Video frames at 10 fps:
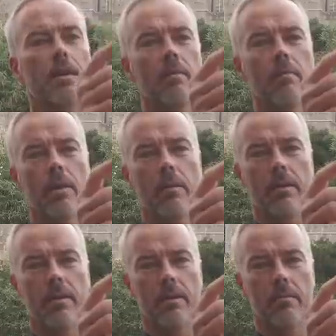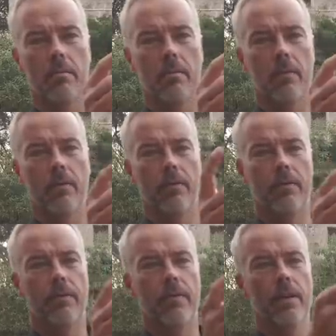here maybe some
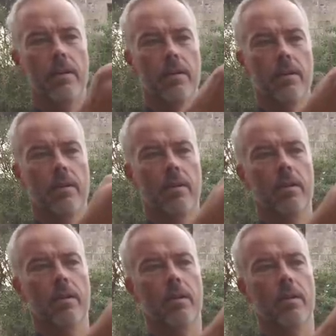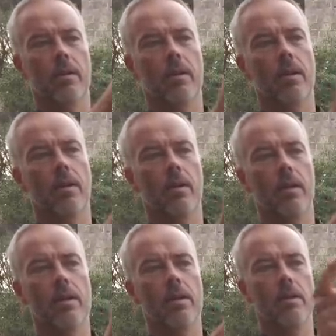felt
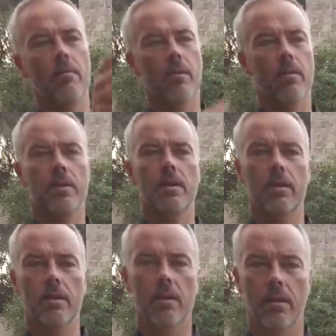thingy, because here